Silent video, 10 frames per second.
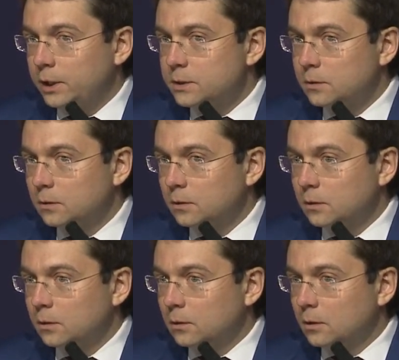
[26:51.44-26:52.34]

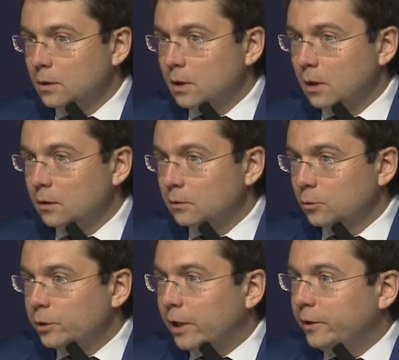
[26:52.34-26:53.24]
And due
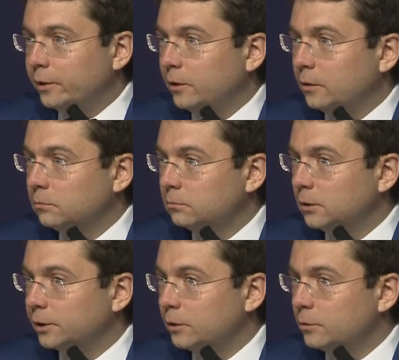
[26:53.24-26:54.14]
to the
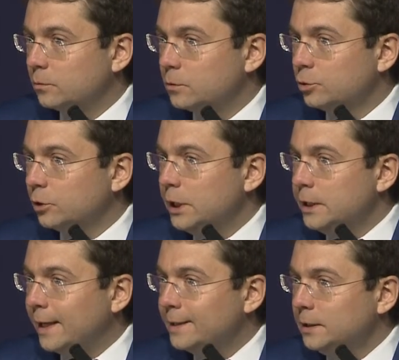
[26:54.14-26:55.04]
surveys
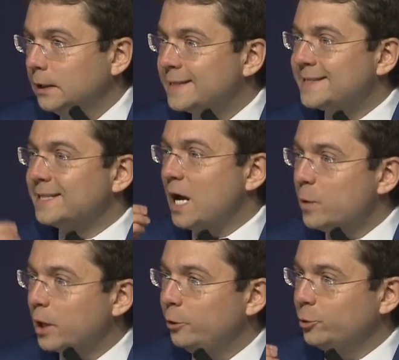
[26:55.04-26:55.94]
which
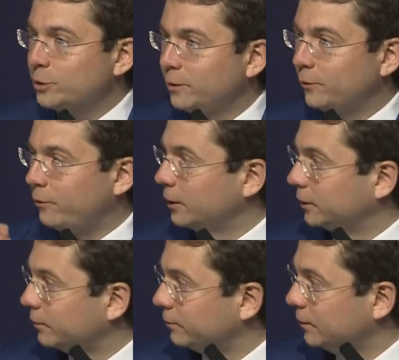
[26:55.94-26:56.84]
have been
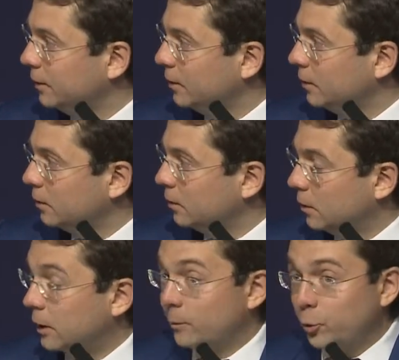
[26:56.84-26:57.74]

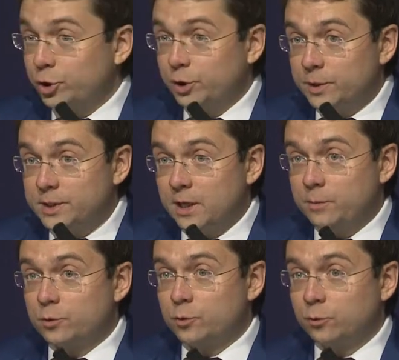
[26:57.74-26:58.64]
conducted,
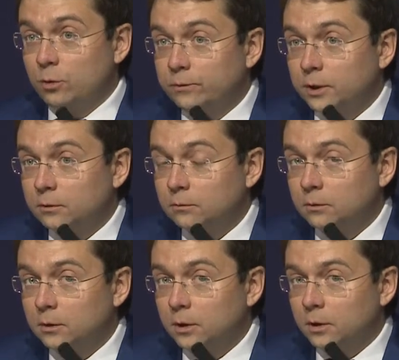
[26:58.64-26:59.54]
the
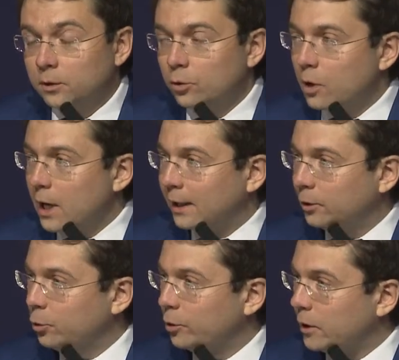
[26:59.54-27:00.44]
environment, the
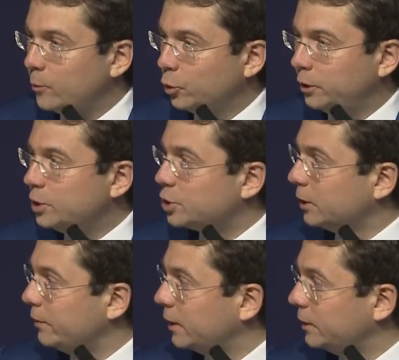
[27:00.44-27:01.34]
comfortable
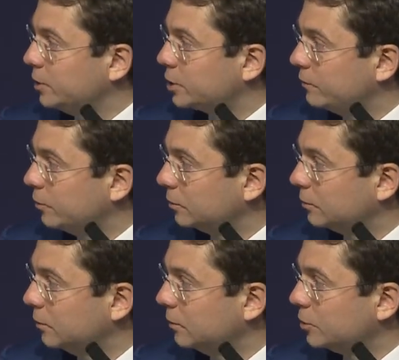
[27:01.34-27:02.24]
environment,
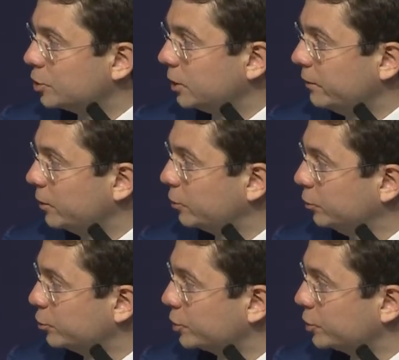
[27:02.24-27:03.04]
is one